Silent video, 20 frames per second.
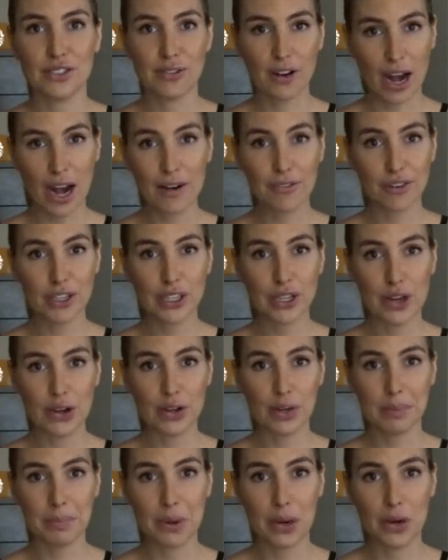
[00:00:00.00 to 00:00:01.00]
for every
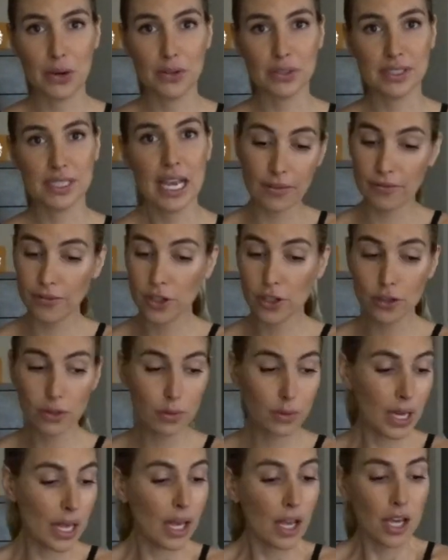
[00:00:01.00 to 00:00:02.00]
yoga pose. If
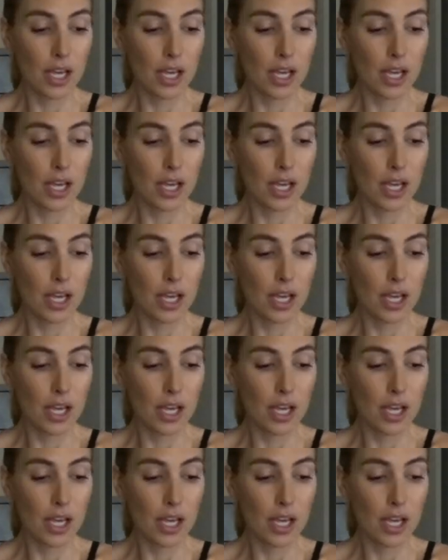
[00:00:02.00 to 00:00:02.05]
you